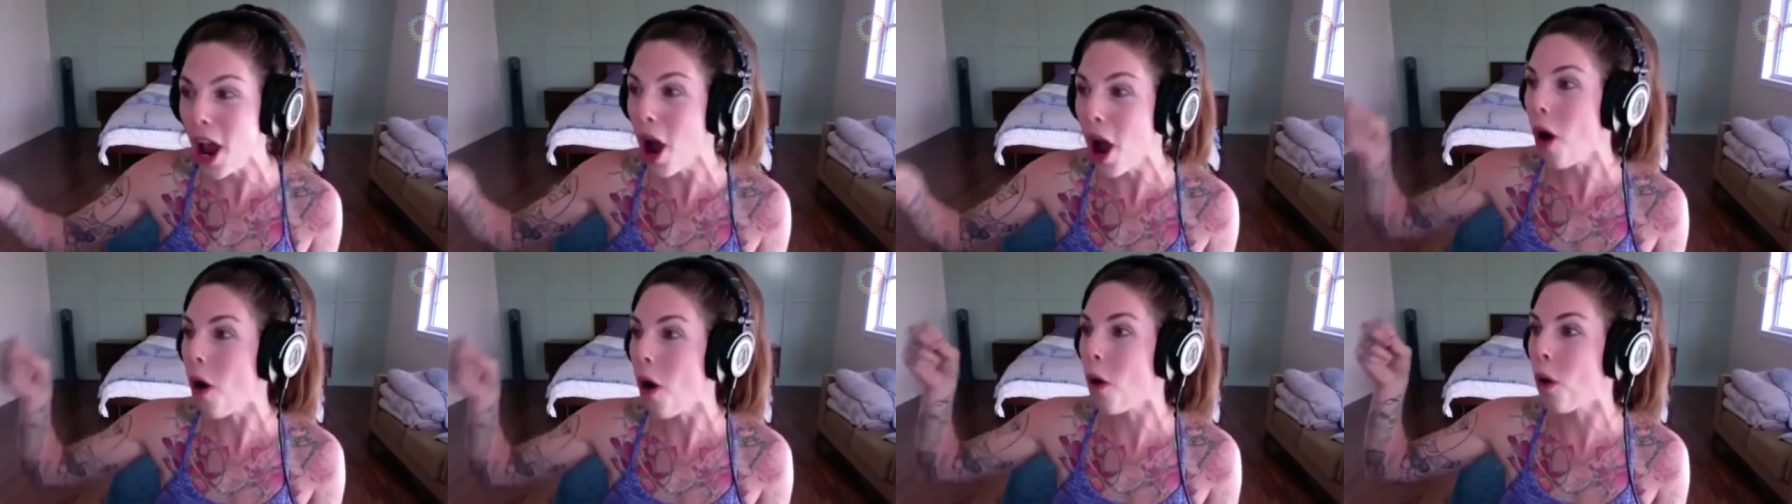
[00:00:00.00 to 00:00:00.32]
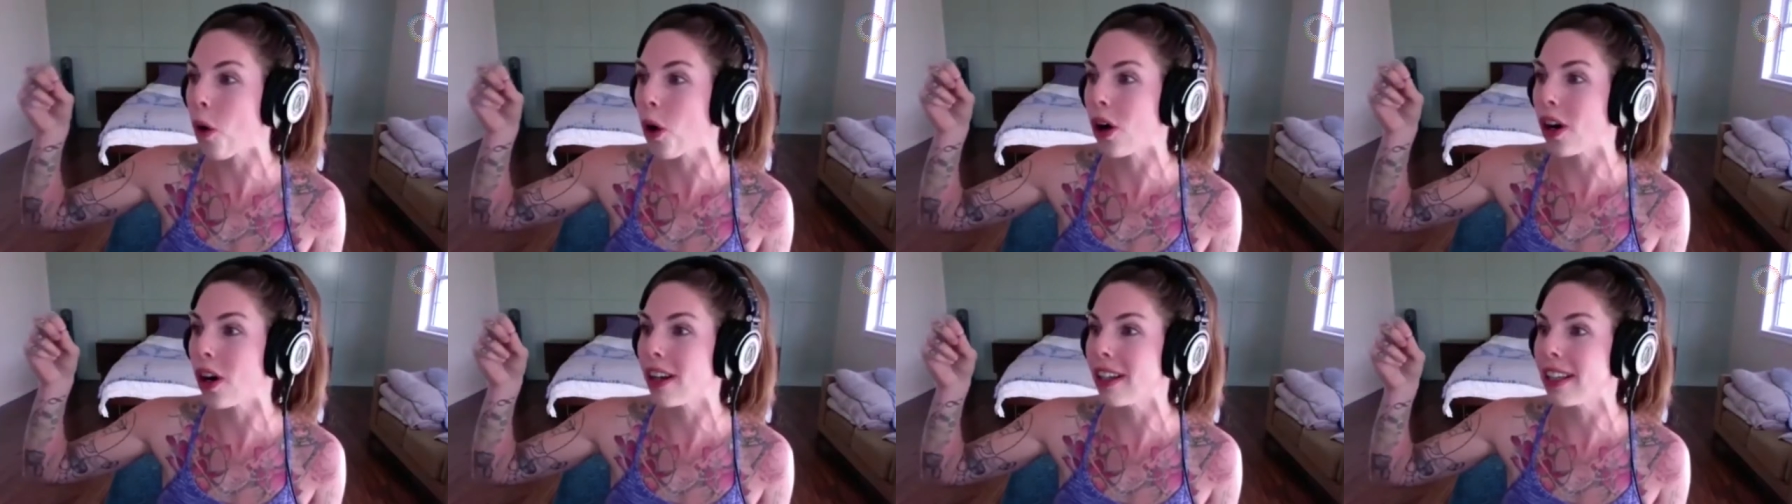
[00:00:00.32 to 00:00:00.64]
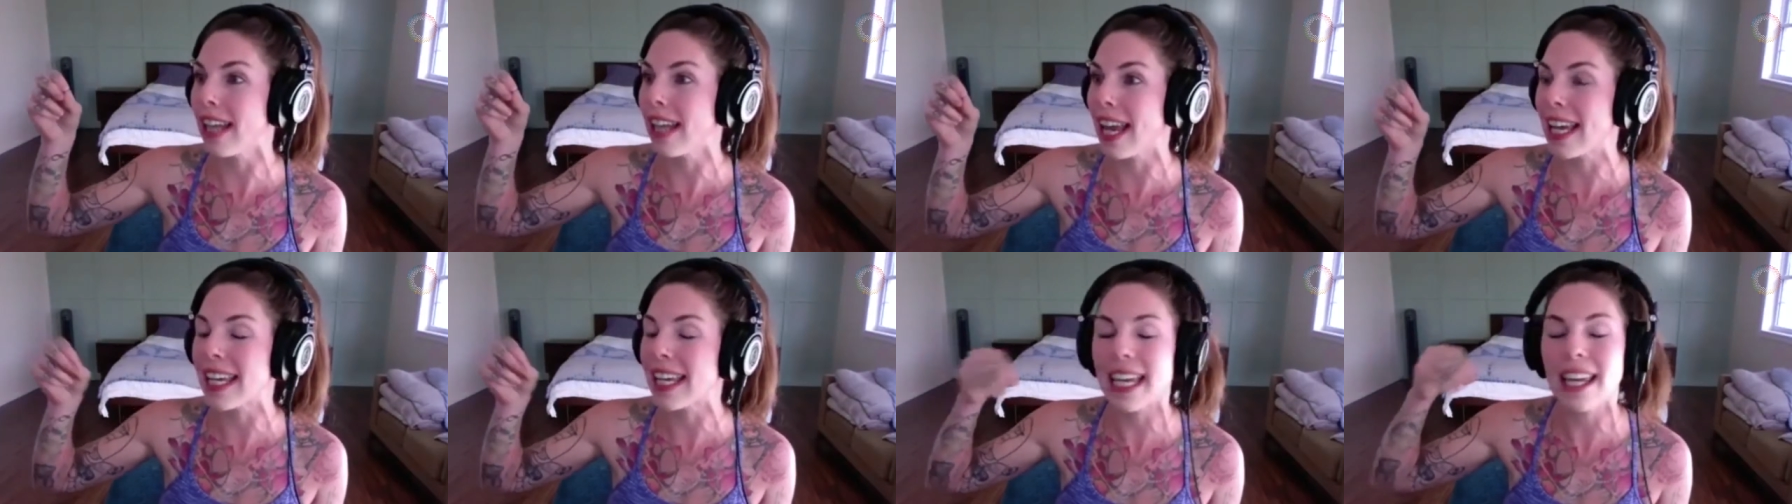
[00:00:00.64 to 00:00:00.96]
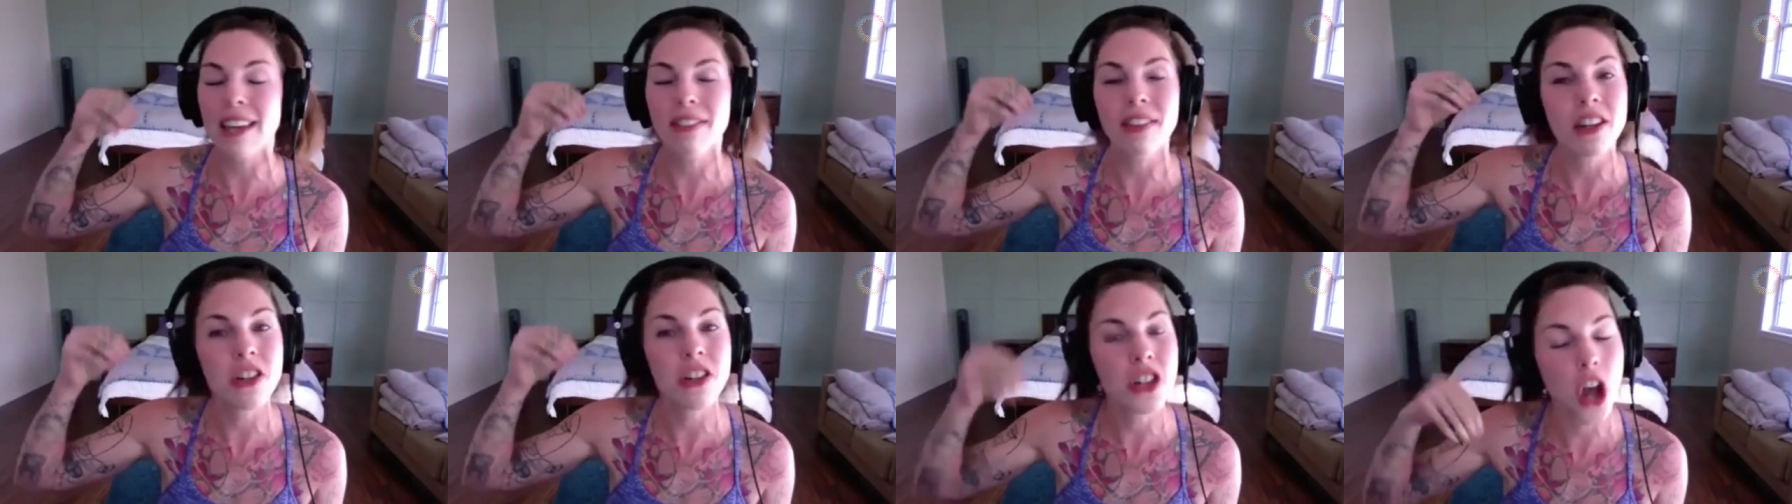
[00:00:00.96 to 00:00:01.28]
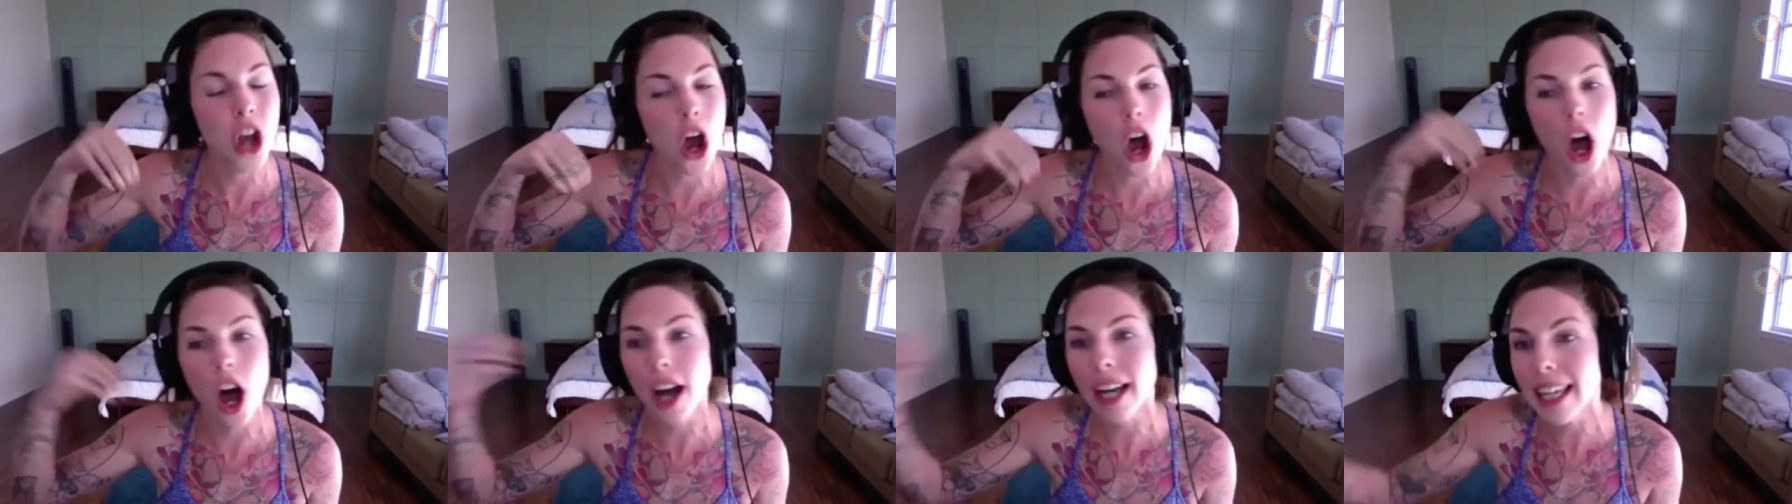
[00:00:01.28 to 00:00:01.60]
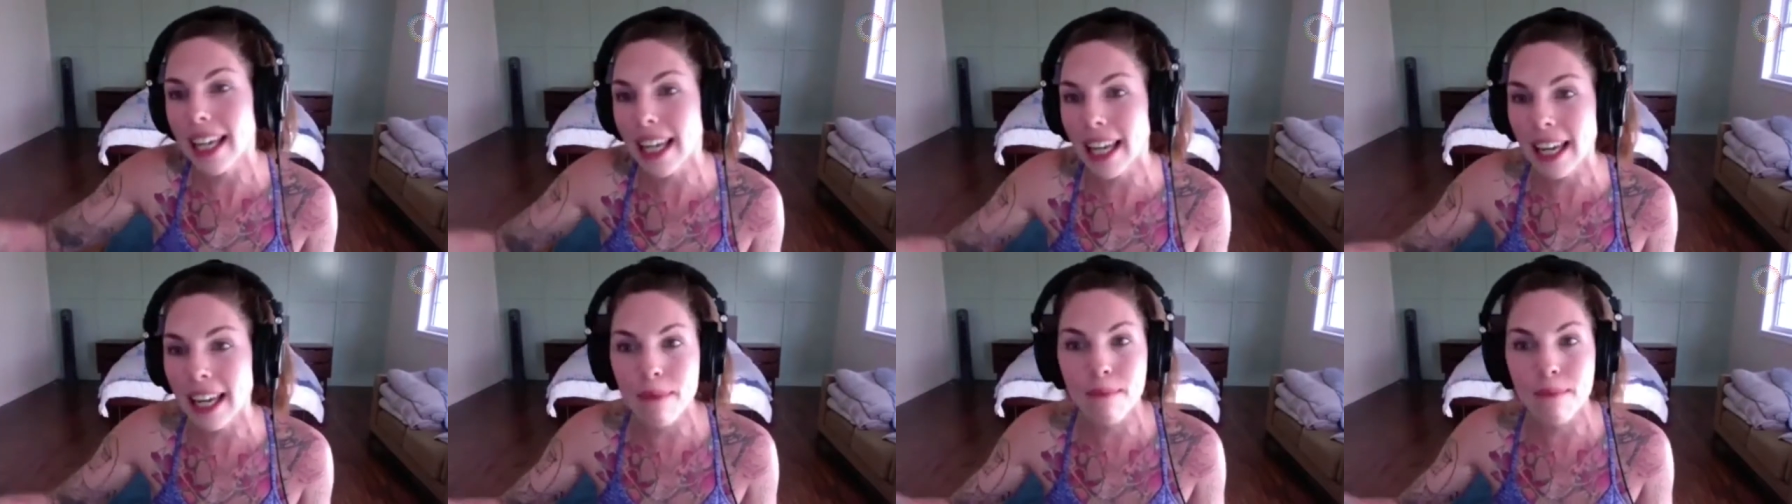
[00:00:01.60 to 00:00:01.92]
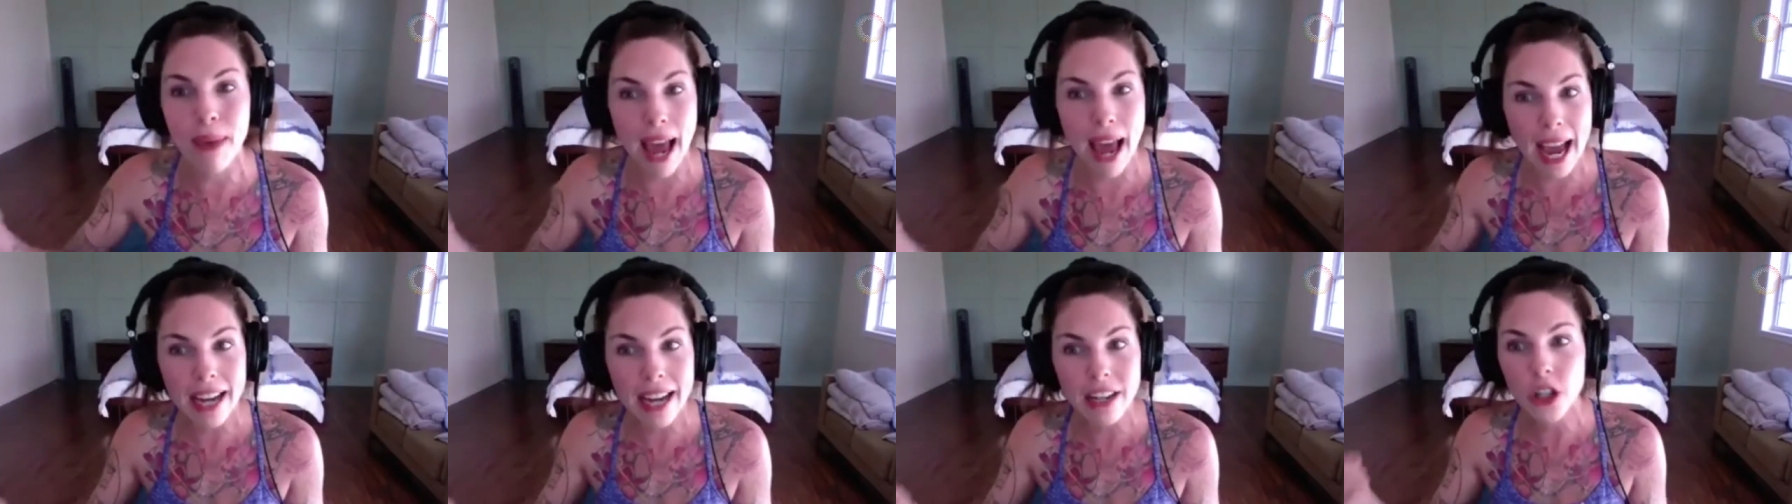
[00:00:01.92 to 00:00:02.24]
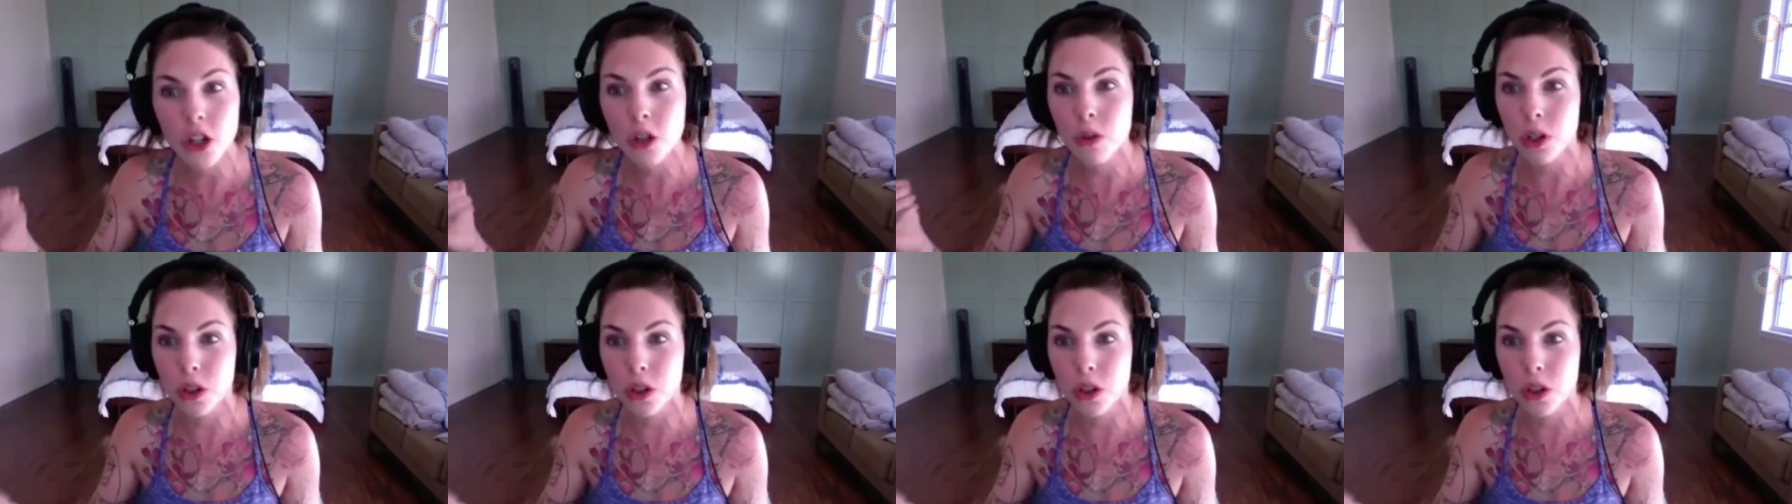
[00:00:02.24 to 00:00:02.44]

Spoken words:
or like even talking bad to